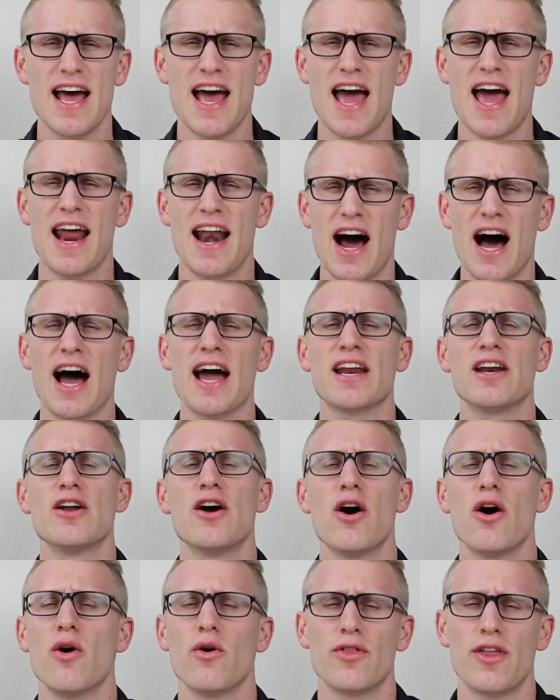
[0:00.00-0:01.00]
and I
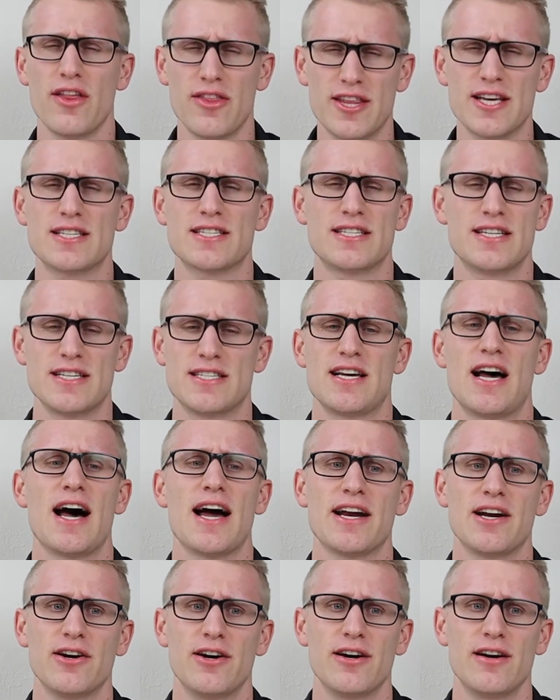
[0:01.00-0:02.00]
know that this
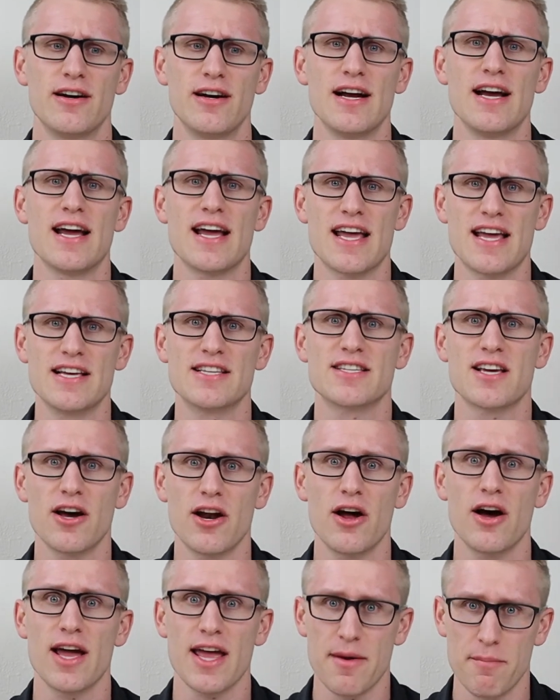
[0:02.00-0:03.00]
designer is going
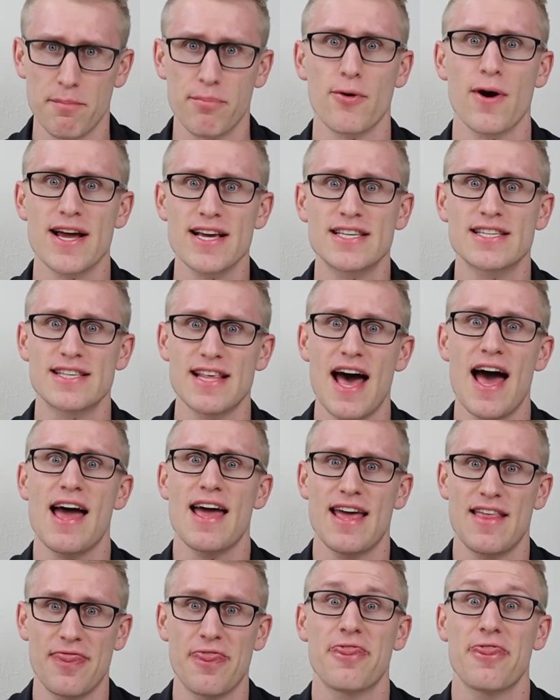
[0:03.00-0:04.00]
to embrace that
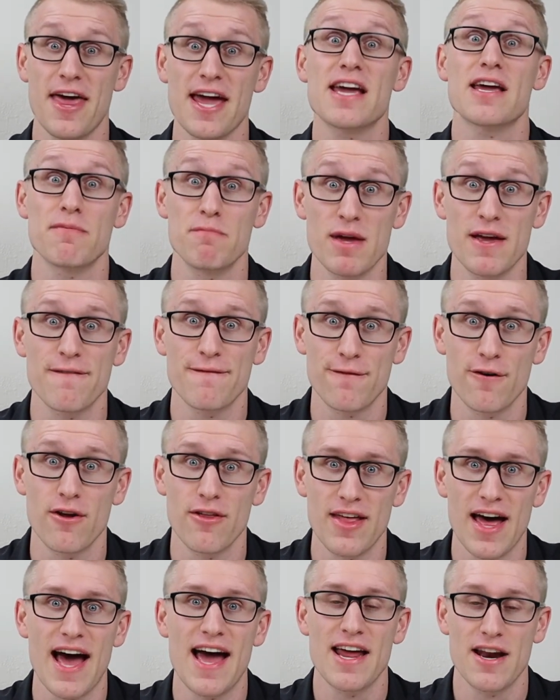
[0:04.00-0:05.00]
and thank me for
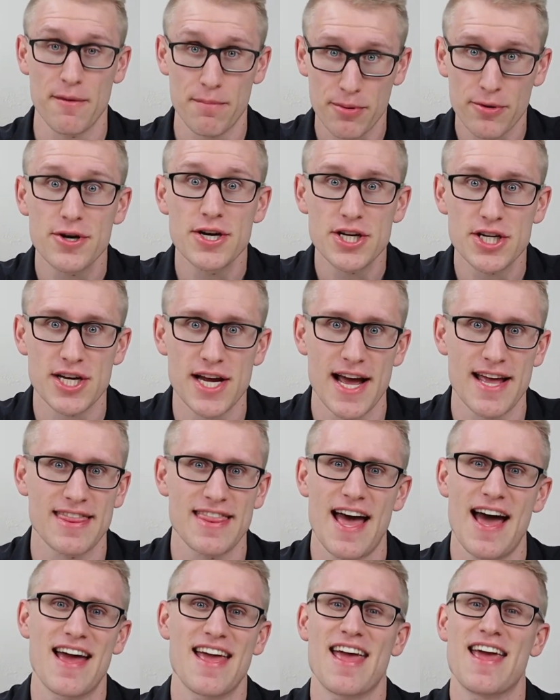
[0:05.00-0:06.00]
that and appreciate
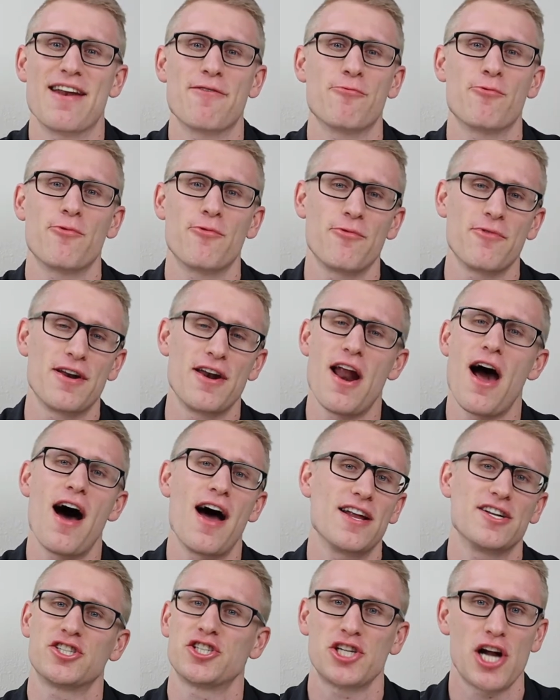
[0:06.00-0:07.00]
that and
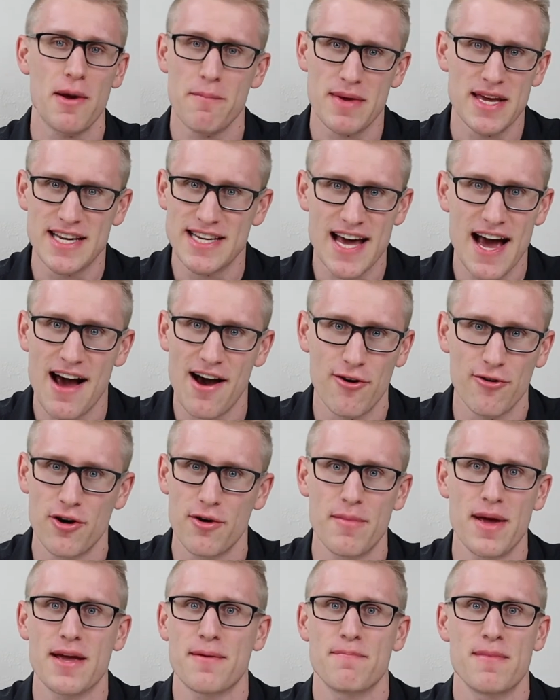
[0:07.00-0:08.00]
not shut me down or
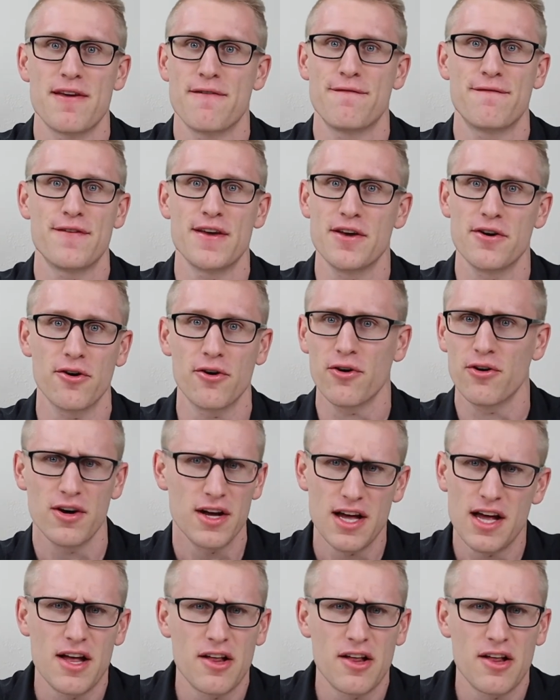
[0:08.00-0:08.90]
make me feel